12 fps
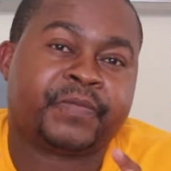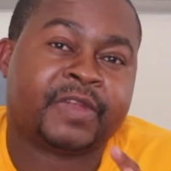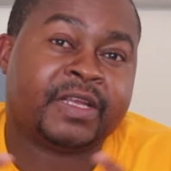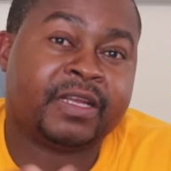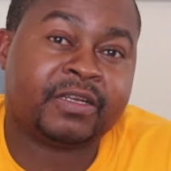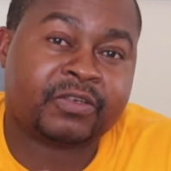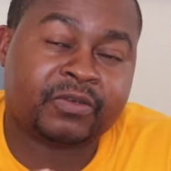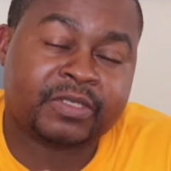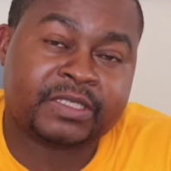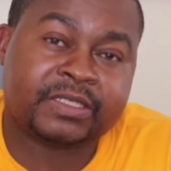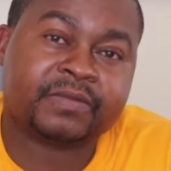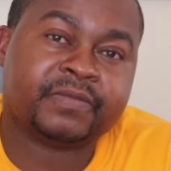
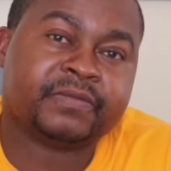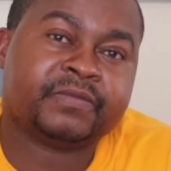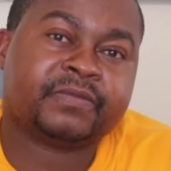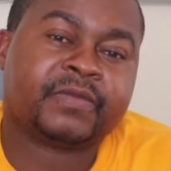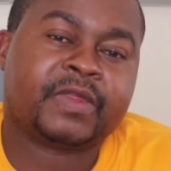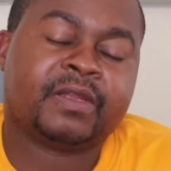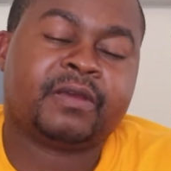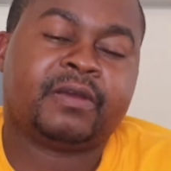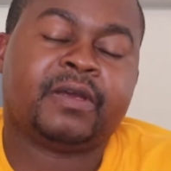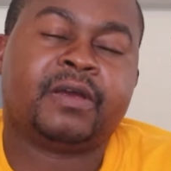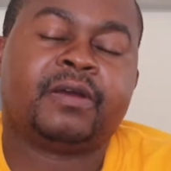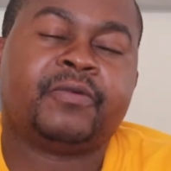electrodes.
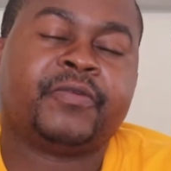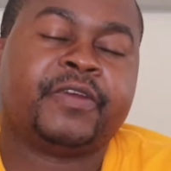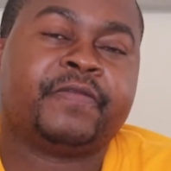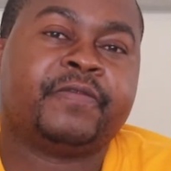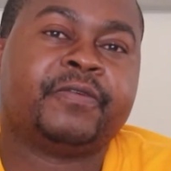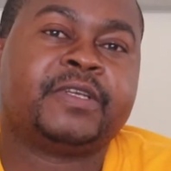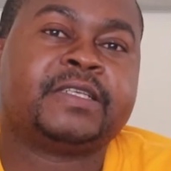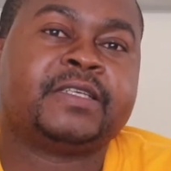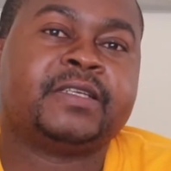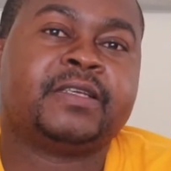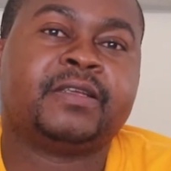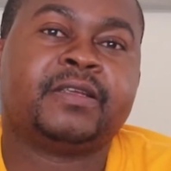We have got
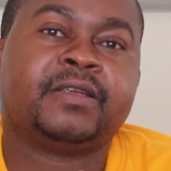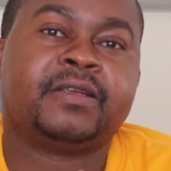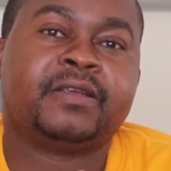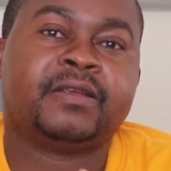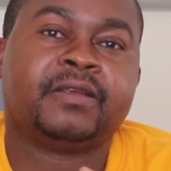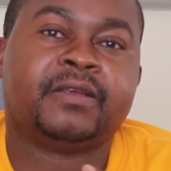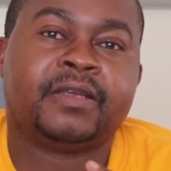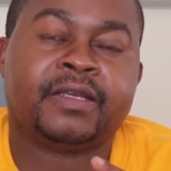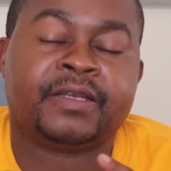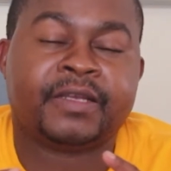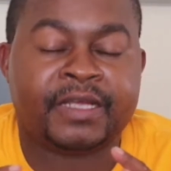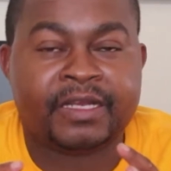
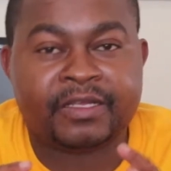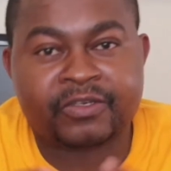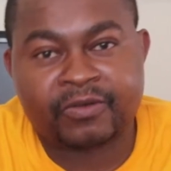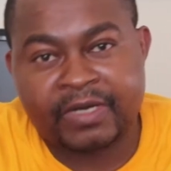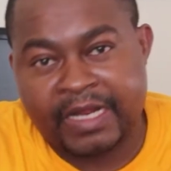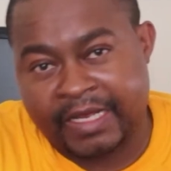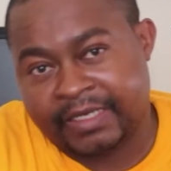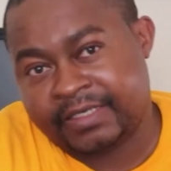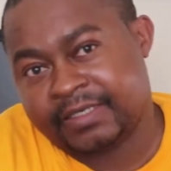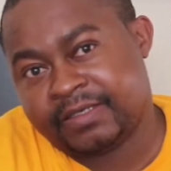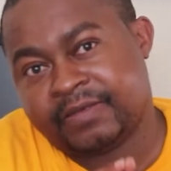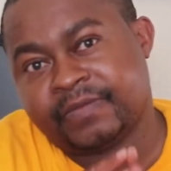an
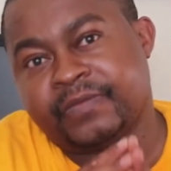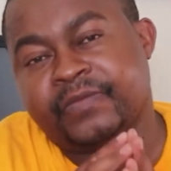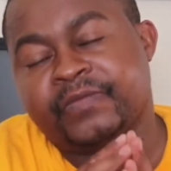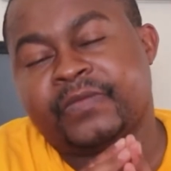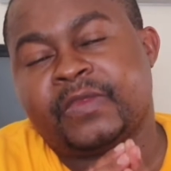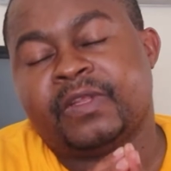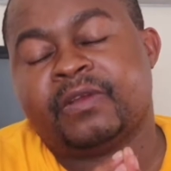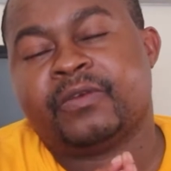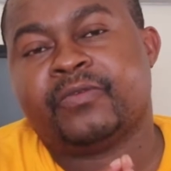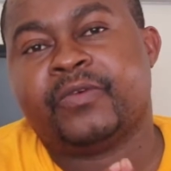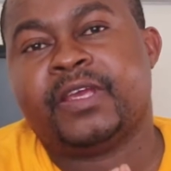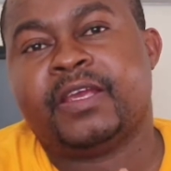electrolyte.
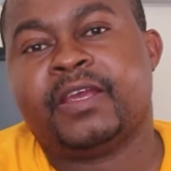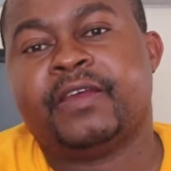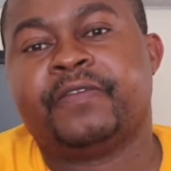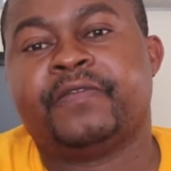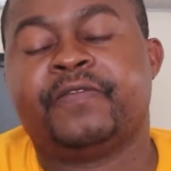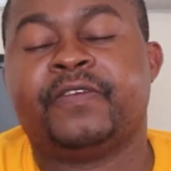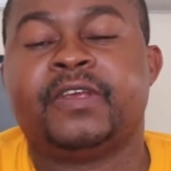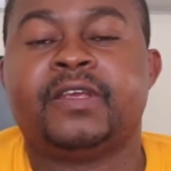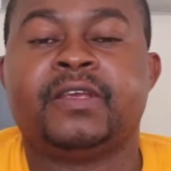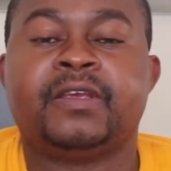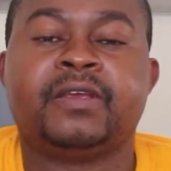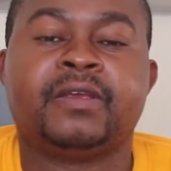We have
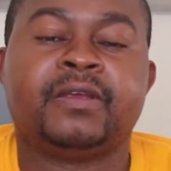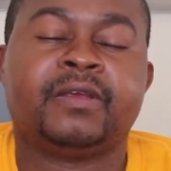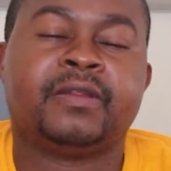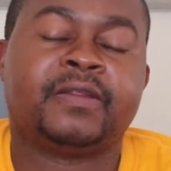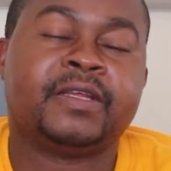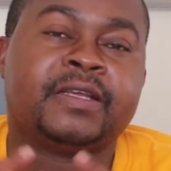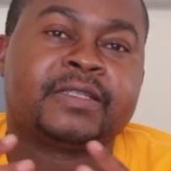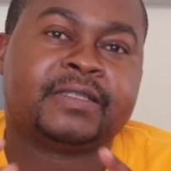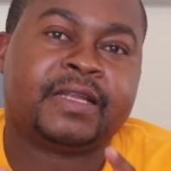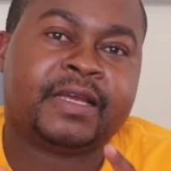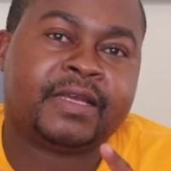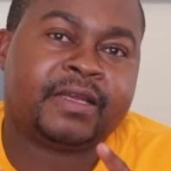things
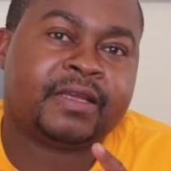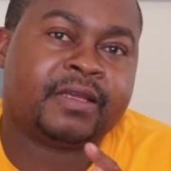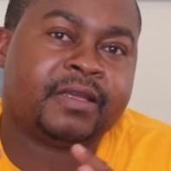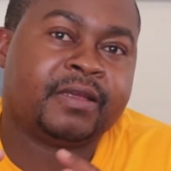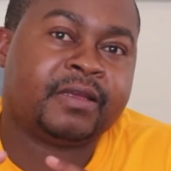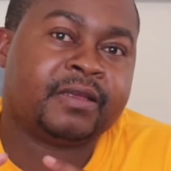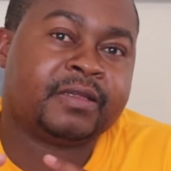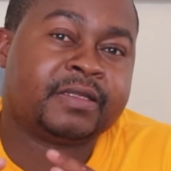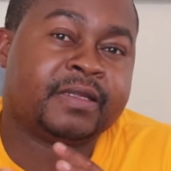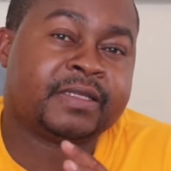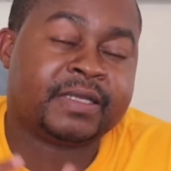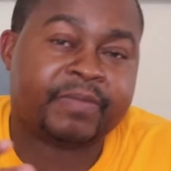like the
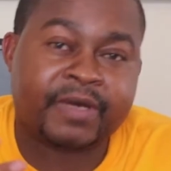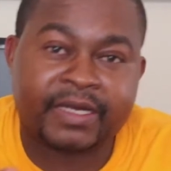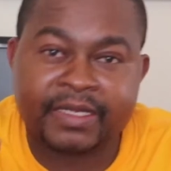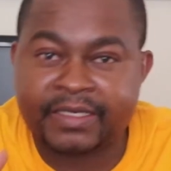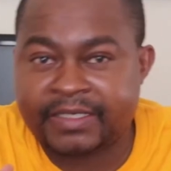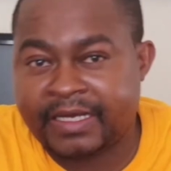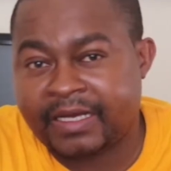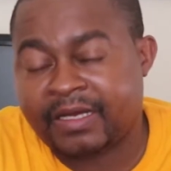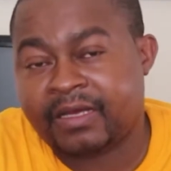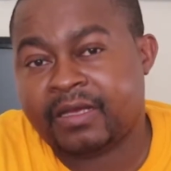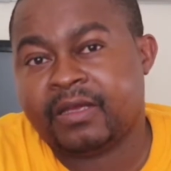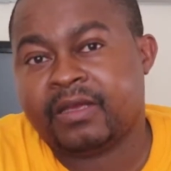separator,